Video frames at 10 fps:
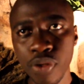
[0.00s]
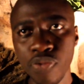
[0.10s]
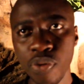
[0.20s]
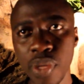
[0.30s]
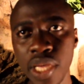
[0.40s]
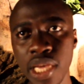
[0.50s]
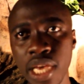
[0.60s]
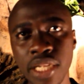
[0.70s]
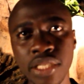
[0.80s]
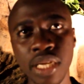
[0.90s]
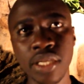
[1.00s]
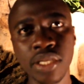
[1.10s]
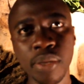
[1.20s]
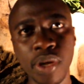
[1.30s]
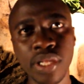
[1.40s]
for me,
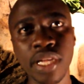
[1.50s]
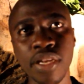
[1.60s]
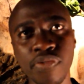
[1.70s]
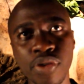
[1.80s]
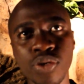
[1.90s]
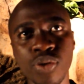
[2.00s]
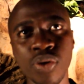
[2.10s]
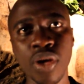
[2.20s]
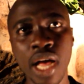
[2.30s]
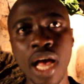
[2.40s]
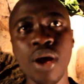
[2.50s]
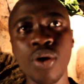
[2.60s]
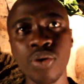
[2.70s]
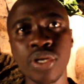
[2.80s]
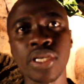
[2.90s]
it's about the individual.
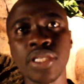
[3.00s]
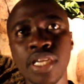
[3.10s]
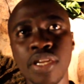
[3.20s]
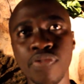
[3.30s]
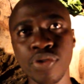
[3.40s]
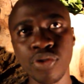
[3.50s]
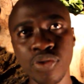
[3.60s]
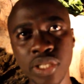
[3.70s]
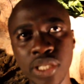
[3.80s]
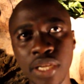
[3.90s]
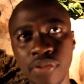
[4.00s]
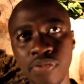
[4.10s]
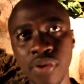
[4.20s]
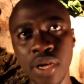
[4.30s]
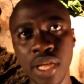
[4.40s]
How does the individual receive
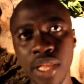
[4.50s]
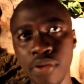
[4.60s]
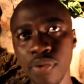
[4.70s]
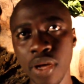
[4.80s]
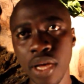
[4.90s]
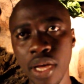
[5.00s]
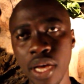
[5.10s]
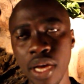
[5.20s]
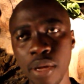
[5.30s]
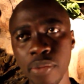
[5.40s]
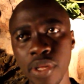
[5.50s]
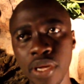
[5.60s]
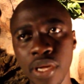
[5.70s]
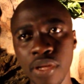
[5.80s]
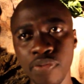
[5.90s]

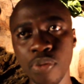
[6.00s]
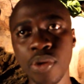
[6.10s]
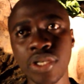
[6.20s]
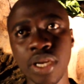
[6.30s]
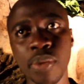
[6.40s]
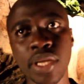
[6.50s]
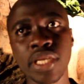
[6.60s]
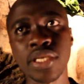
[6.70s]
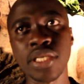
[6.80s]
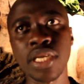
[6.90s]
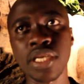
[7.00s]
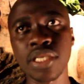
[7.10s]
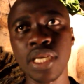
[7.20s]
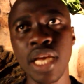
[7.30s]
the information about their status,